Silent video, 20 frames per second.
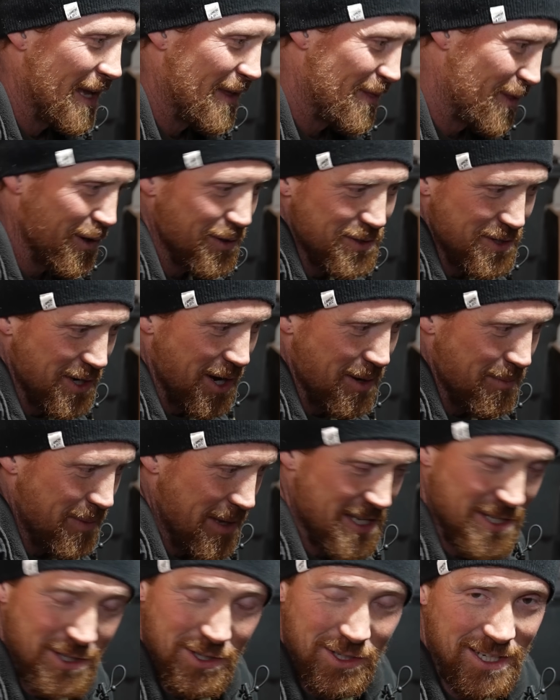and those all
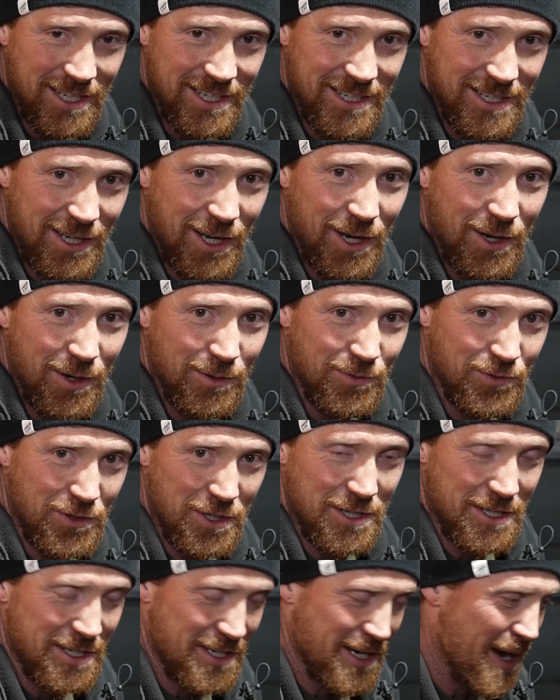basically need to go
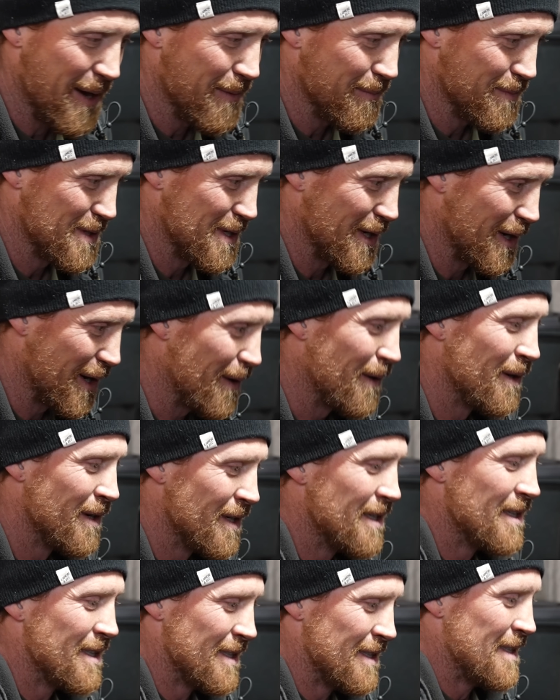to the dump, so
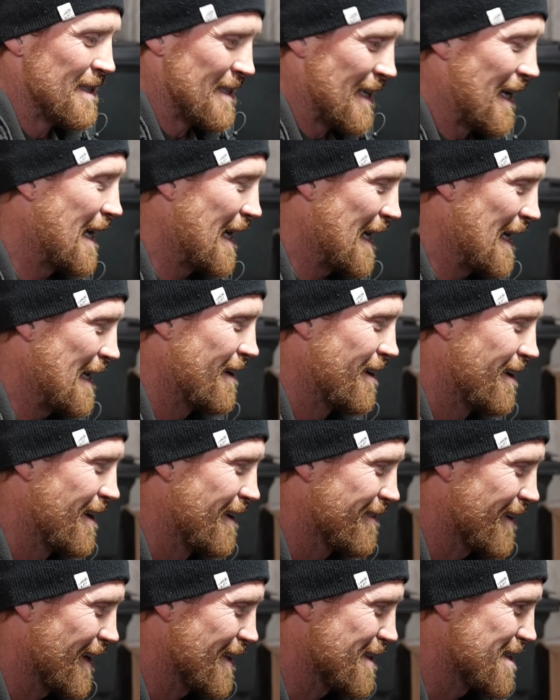
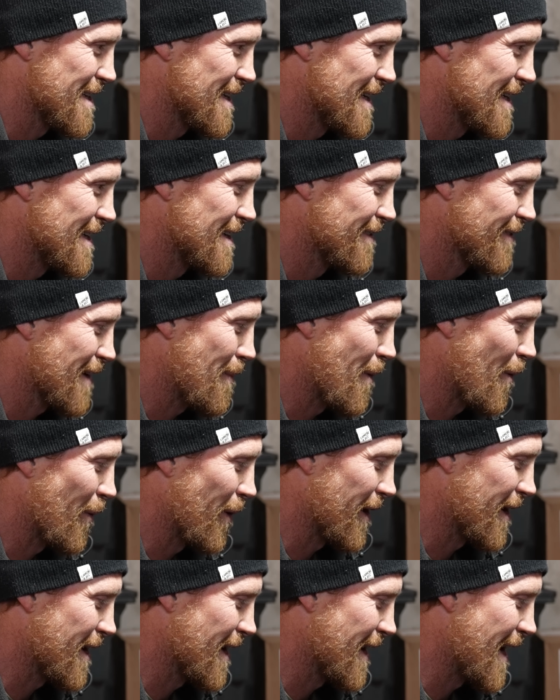I've got my
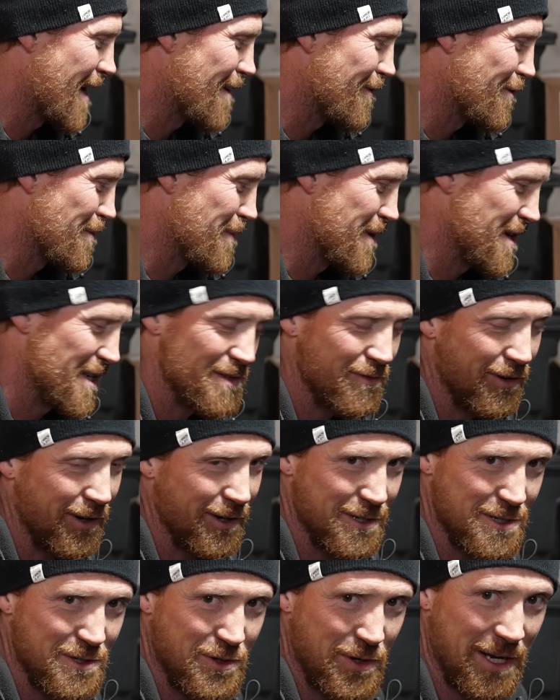work cut out for me as far
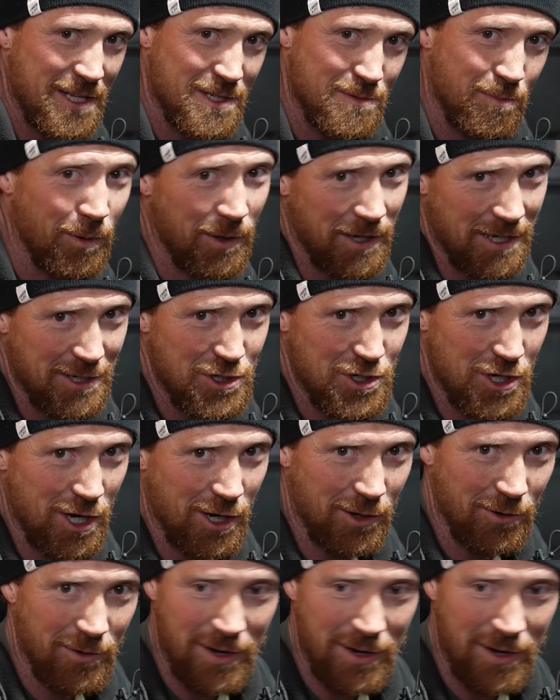as transporting junk